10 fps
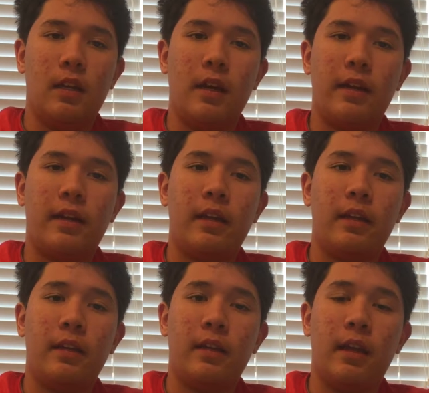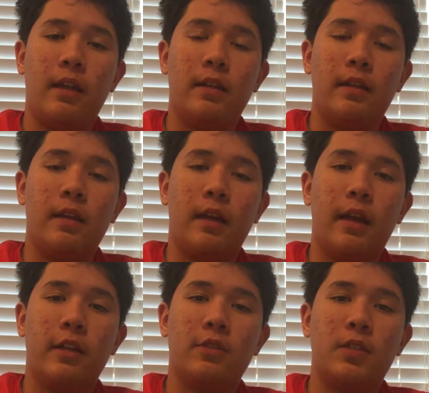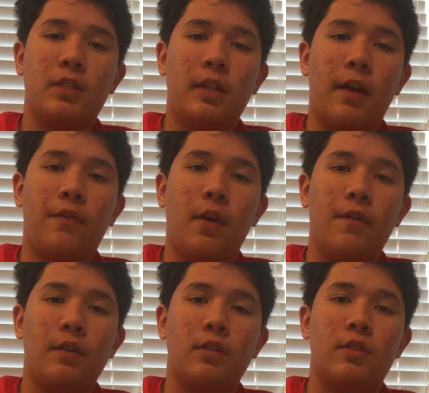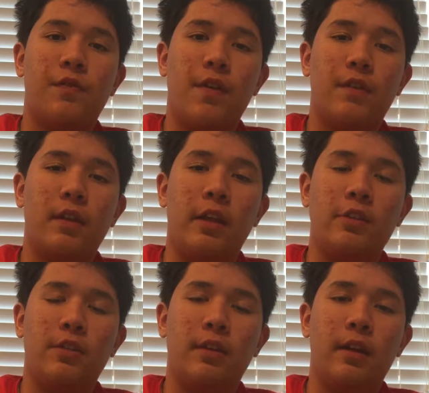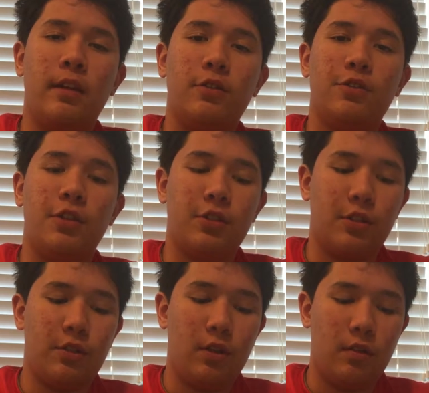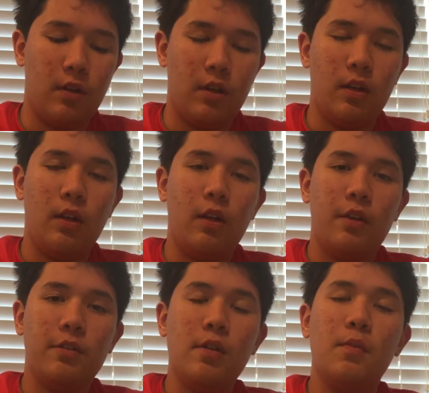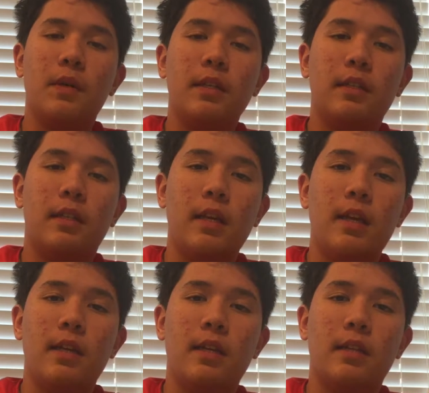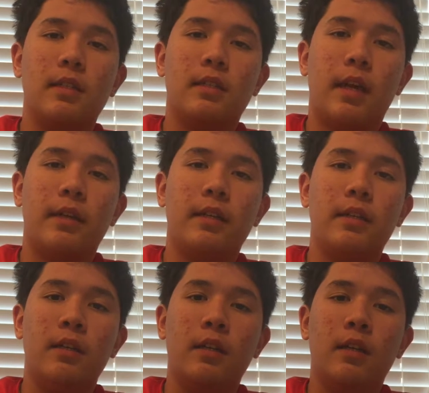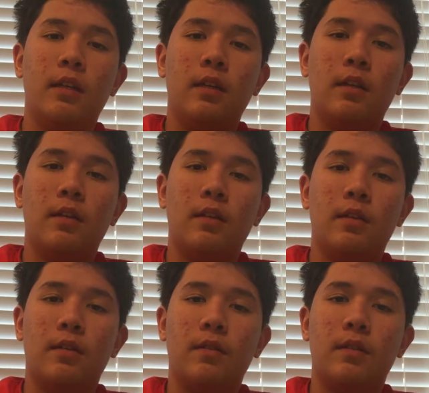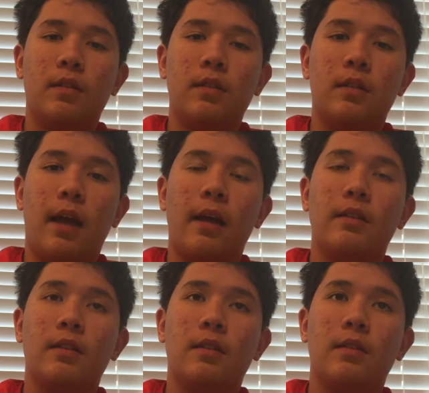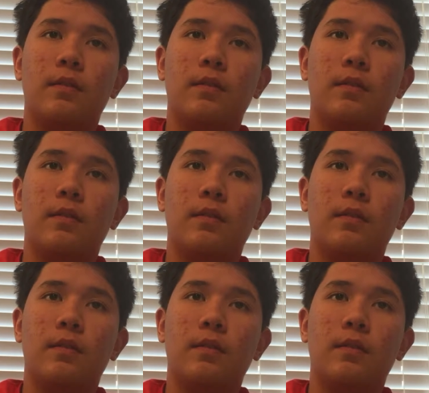the cancerous death of his favorite English teacher. So what he did is that he thought